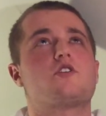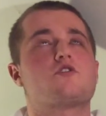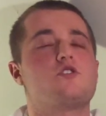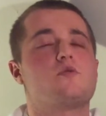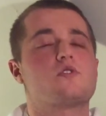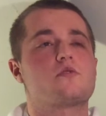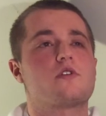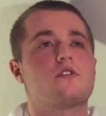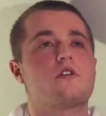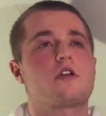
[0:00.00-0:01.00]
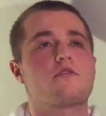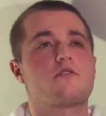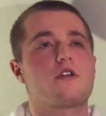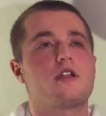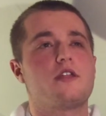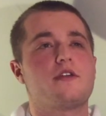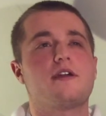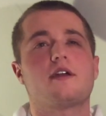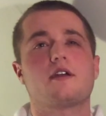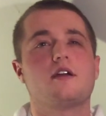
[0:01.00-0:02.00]
she wasn't really looking for
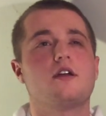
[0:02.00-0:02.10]
anything